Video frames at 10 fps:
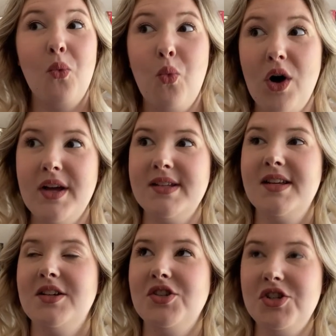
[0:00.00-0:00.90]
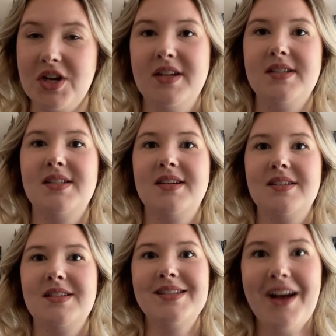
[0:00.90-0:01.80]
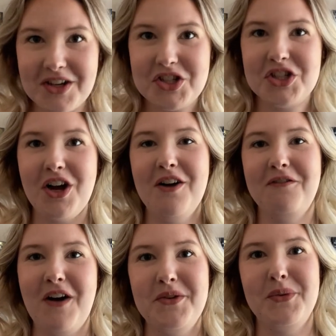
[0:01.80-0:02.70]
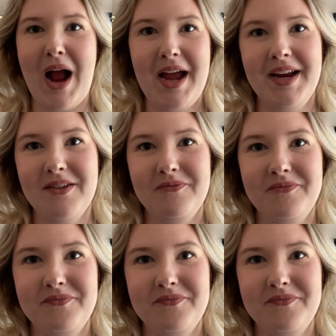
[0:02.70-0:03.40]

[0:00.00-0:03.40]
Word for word: was just such a fun ride.